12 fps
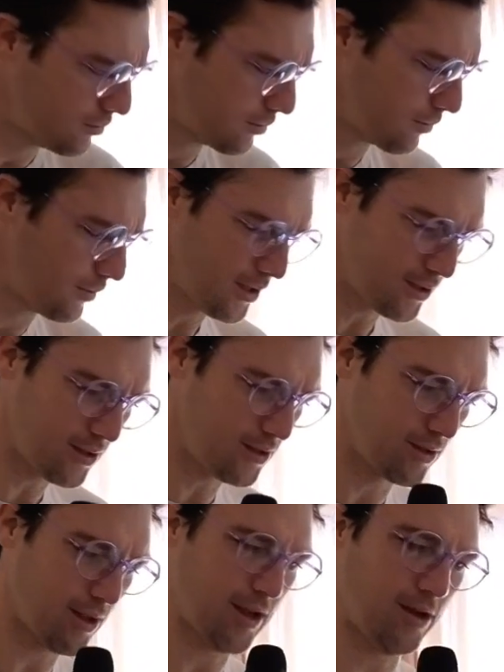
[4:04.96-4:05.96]
This
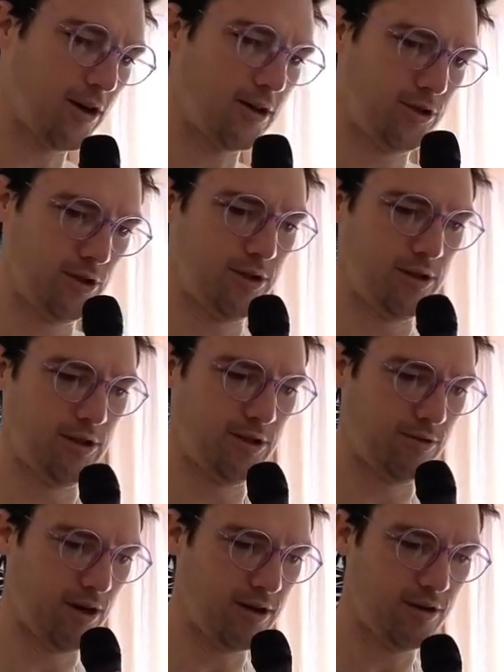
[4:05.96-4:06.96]
is like consciousness,
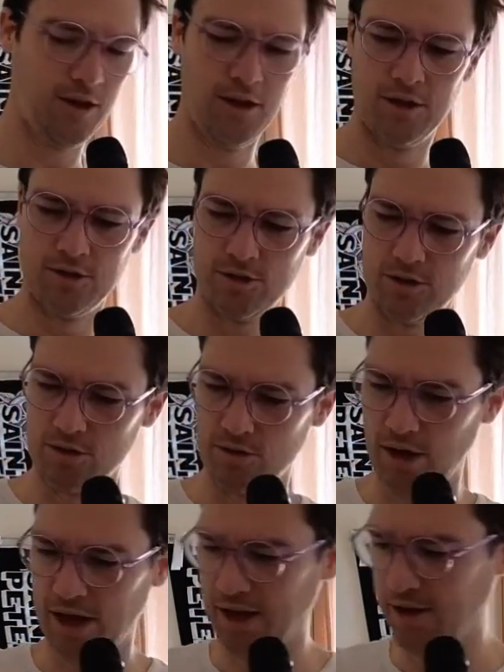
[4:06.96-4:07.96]
right? So you
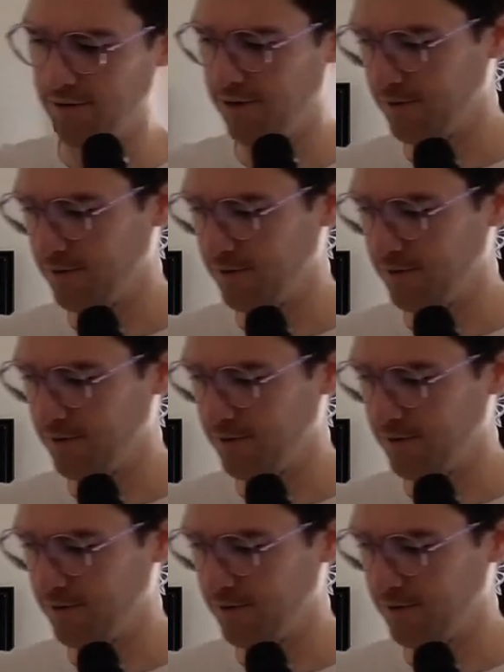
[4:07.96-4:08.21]
have